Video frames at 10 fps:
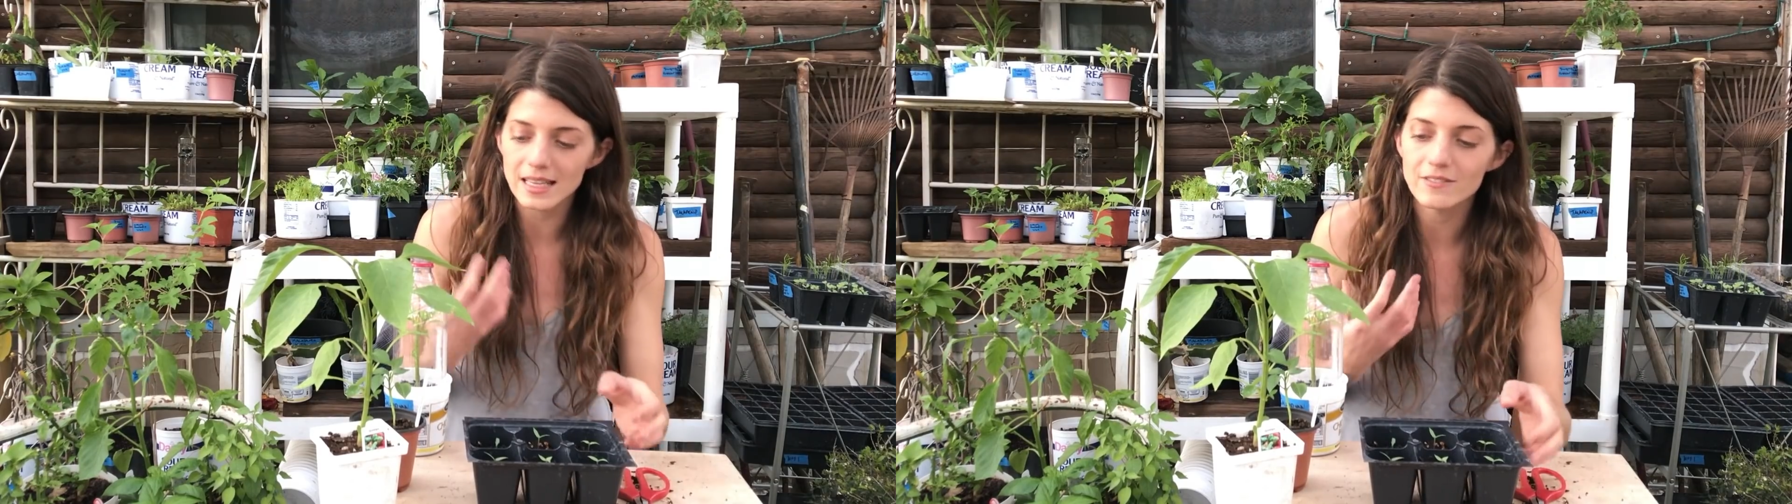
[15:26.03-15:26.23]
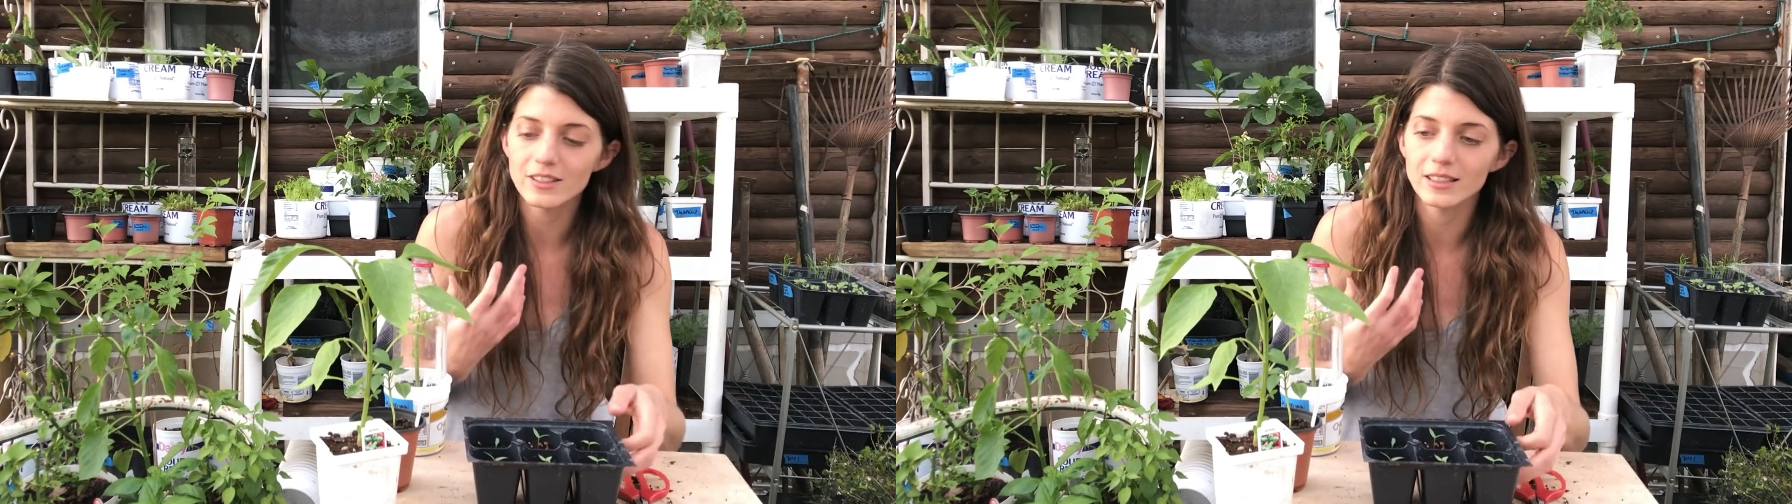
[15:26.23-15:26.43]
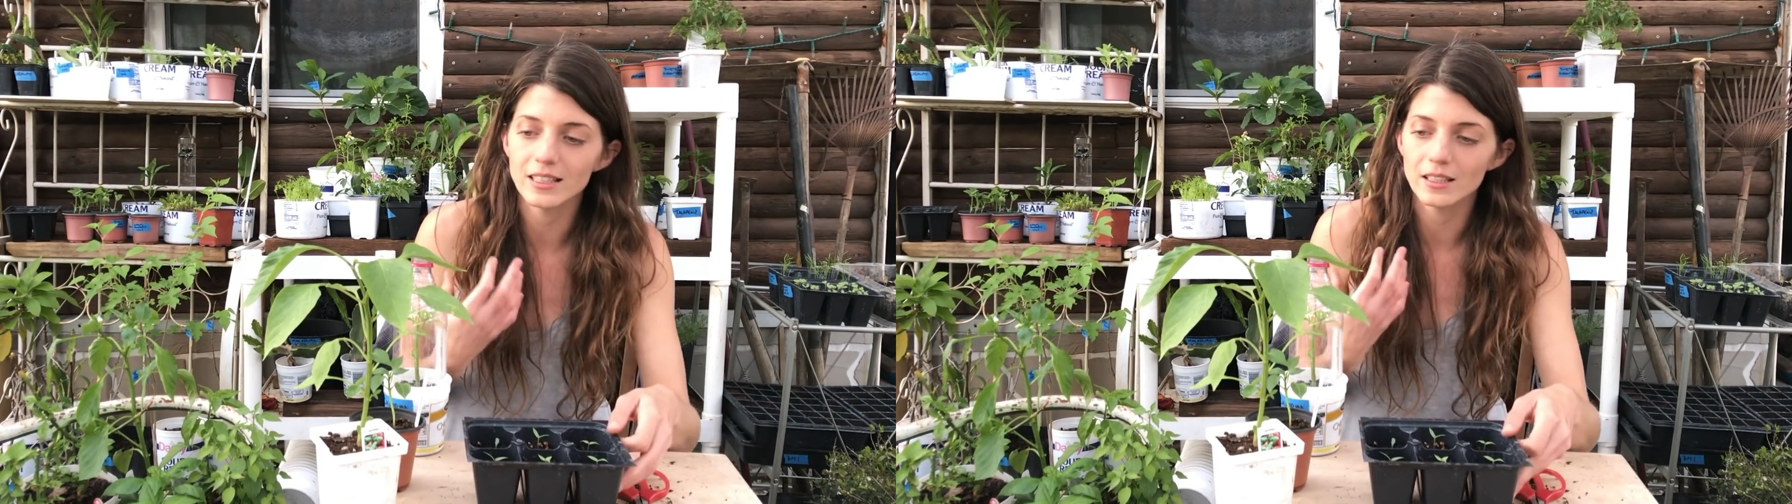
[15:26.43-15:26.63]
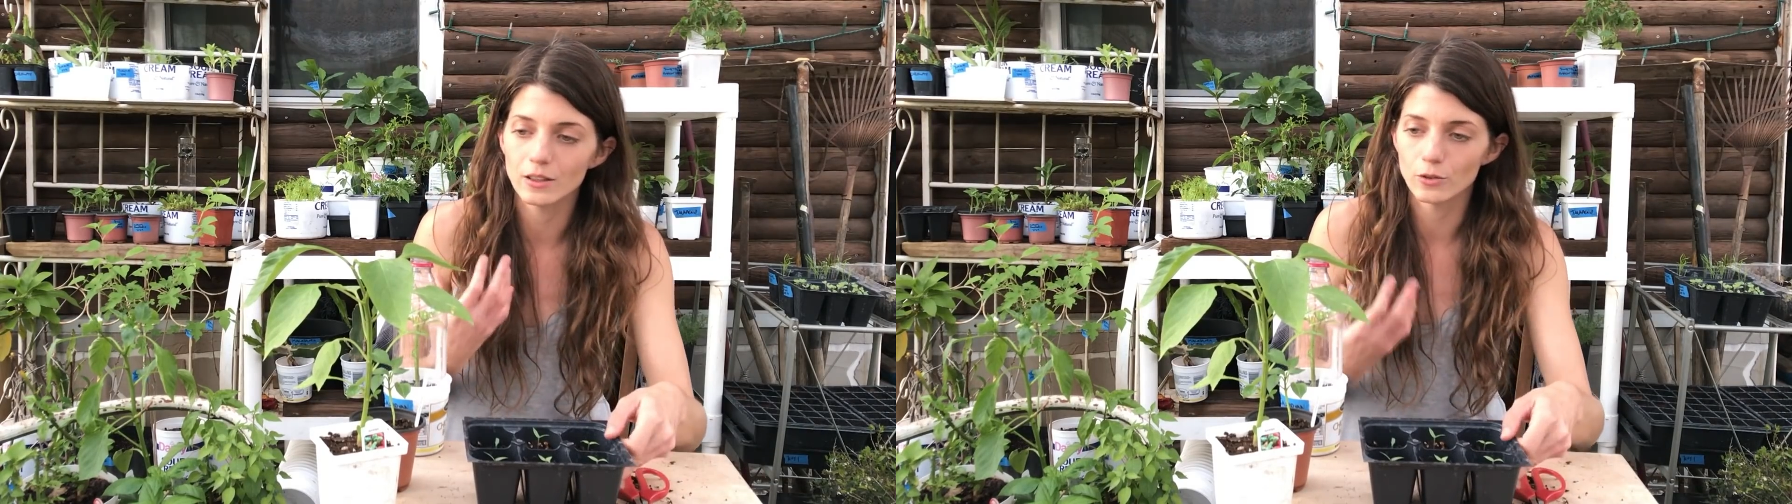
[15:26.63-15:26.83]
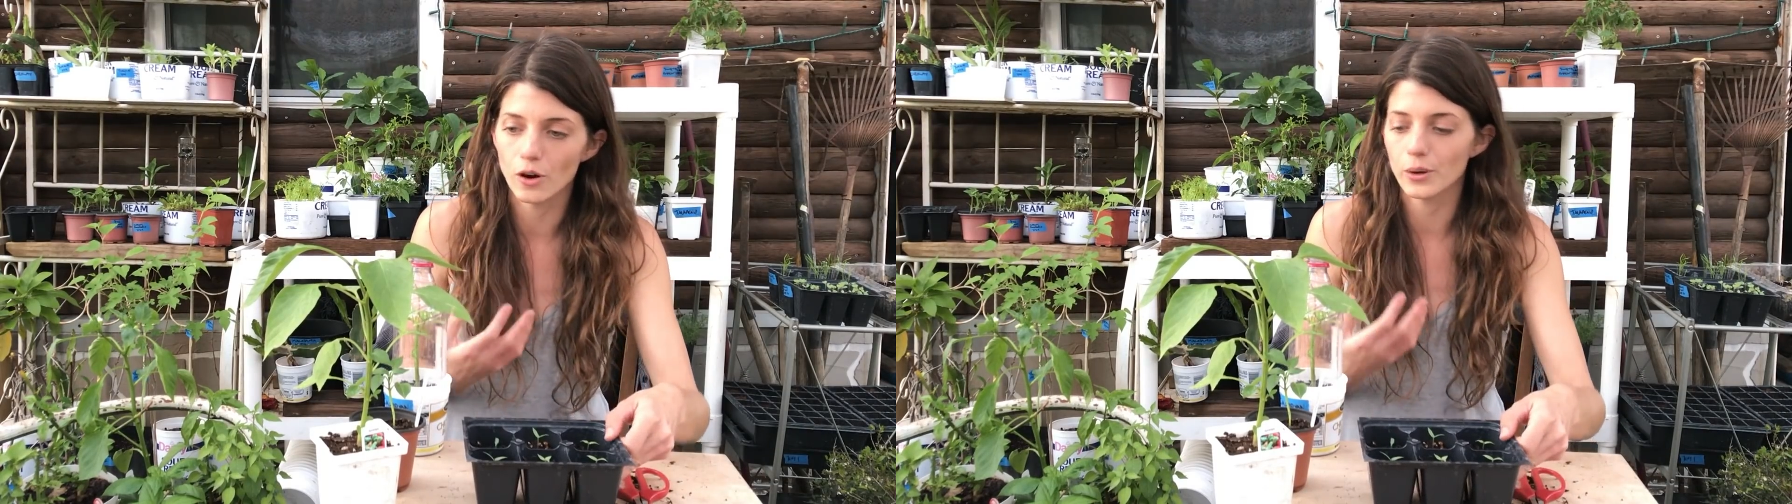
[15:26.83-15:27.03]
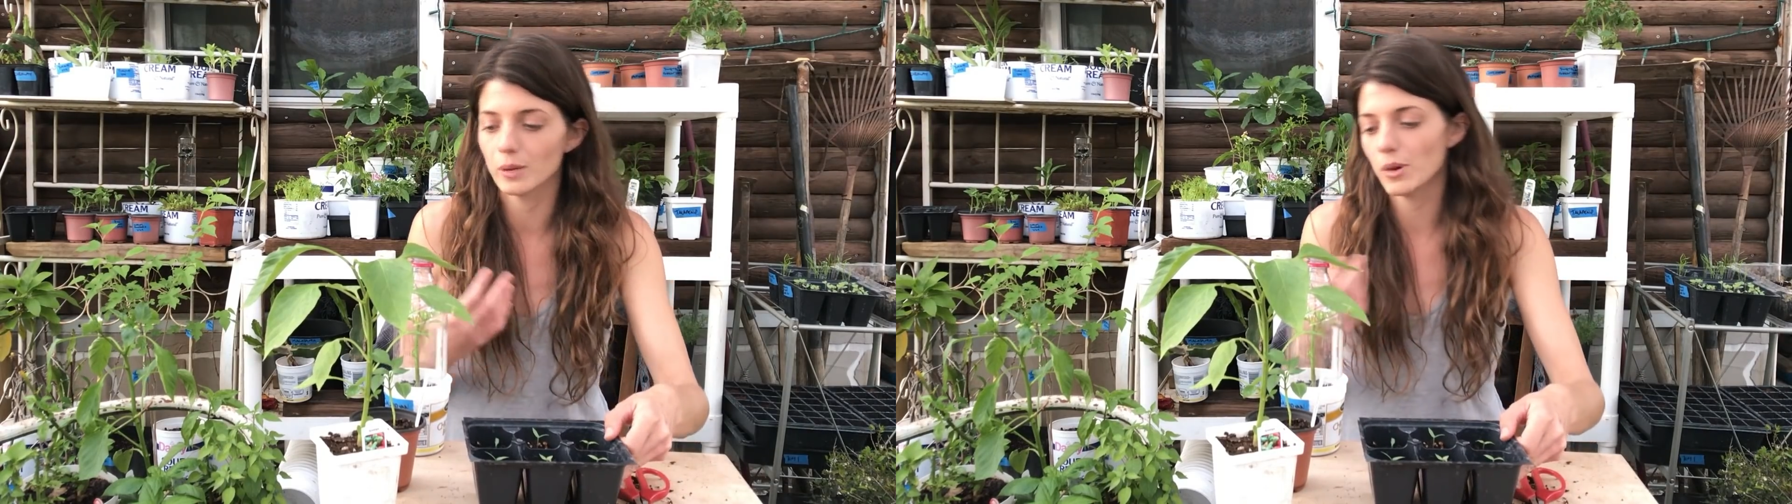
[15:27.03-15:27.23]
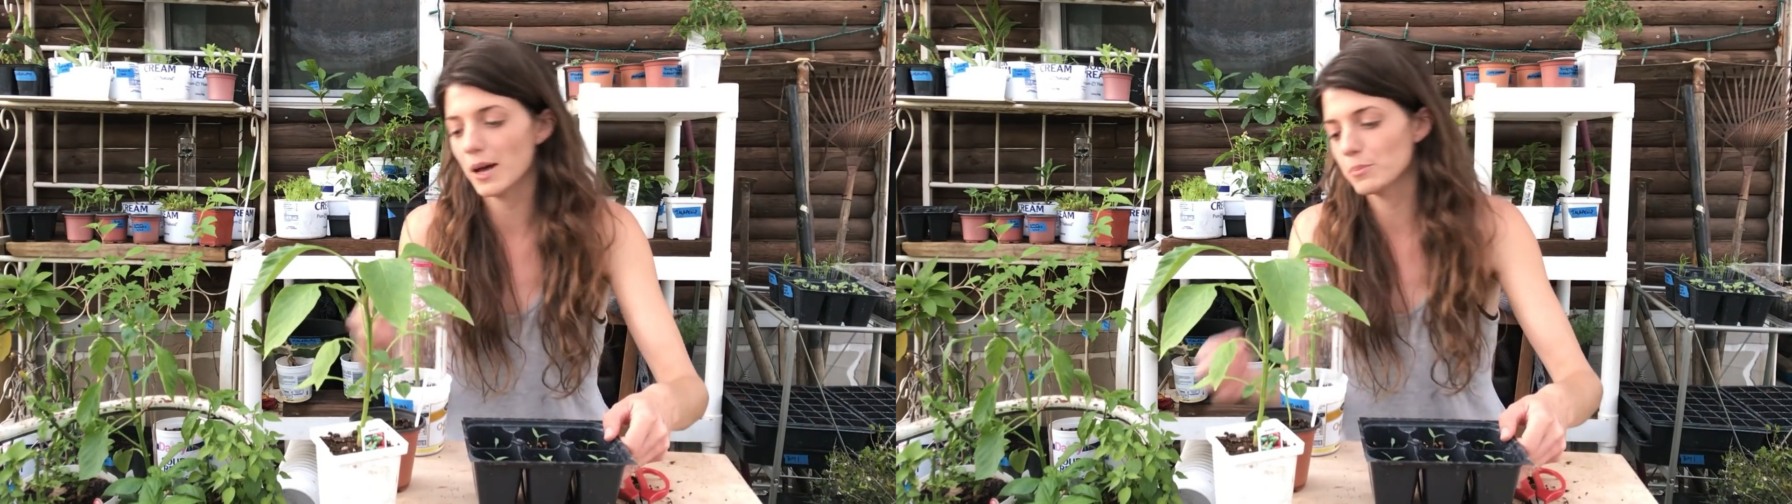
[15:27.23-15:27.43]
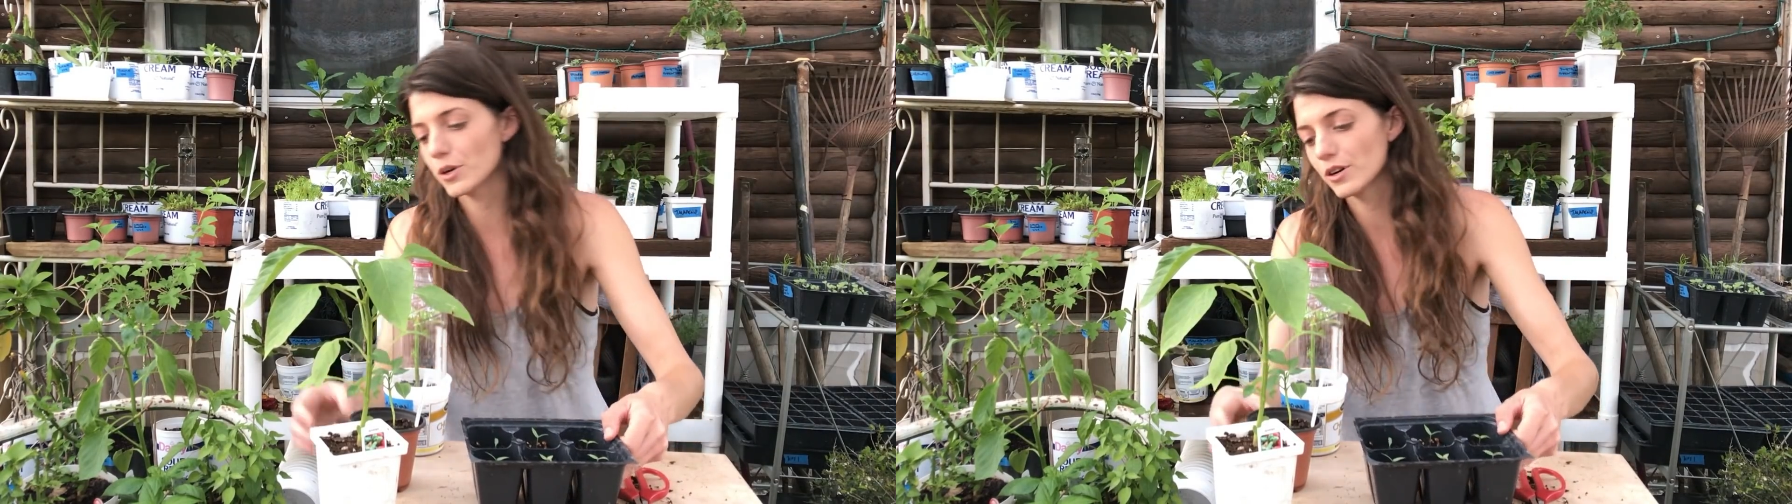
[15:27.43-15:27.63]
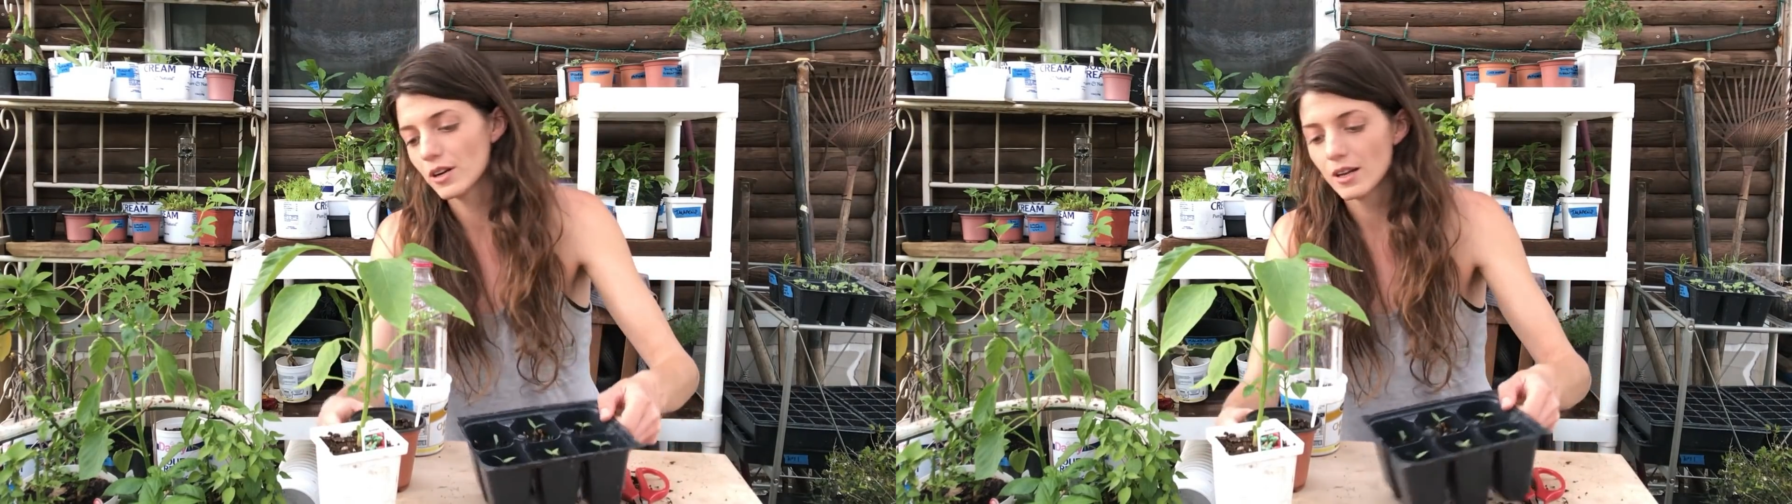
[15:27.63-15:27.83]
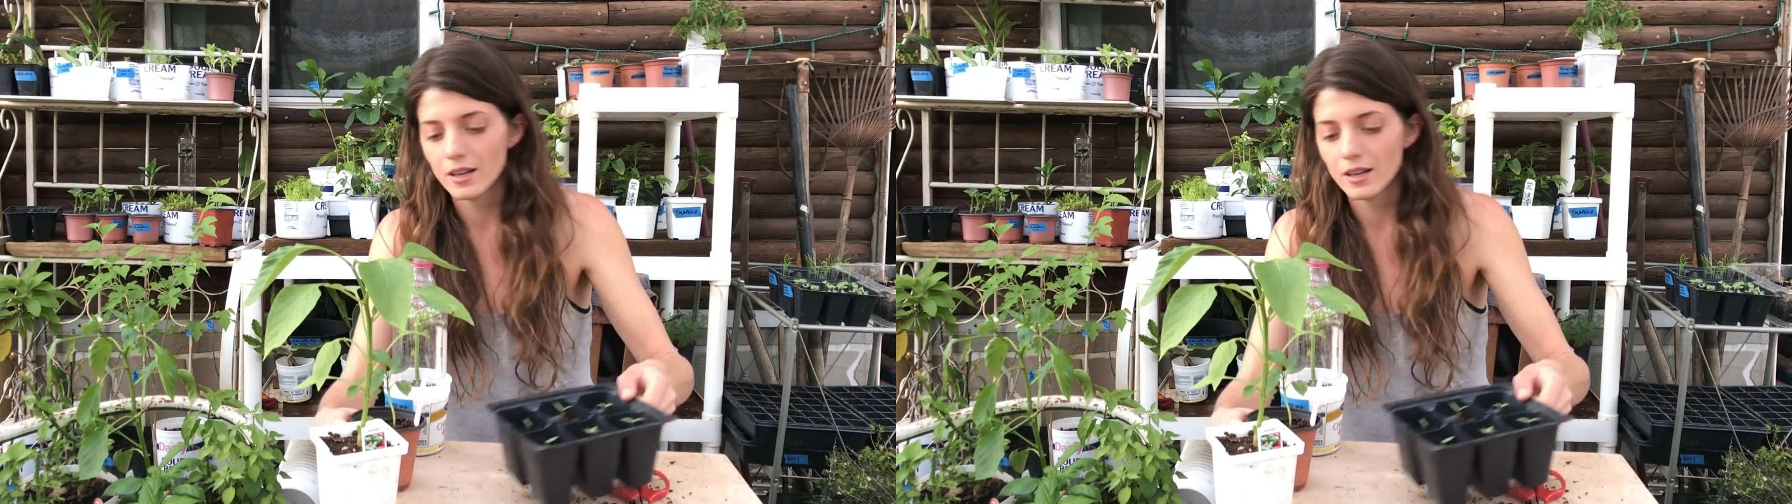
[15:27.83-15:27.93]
evenly growing pepper